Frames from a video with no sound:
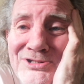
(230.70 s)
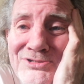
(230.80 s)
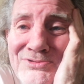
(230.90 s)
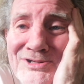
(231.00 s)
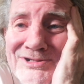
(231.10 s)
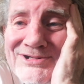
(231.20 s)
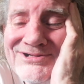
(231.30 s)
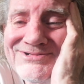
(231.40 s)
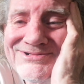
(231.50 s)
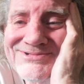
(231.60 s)
just
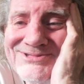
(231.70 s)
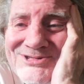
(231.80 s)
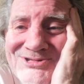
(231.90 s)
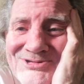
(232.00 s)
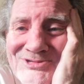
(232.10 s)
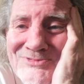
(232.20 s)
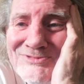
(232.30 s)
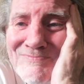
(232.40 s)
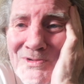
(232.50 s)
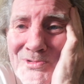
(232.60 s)
just because I was
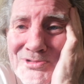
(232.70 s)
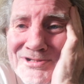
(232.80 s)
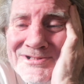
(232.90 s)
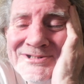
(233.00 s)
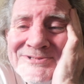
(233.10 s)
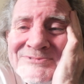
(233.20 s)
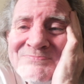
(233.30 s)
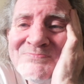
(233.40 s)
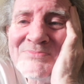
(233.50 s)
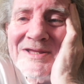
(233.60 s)
bored.
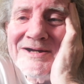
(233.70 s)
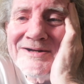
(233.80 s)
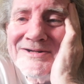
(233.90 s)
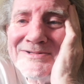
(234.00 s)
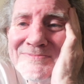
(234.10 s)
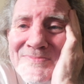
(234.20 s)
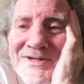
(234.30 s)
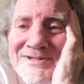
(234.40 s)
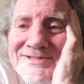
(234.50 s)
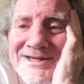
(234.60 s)
Uh,
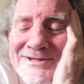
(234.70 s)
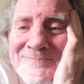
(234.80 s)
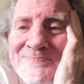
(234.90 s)
but yeah.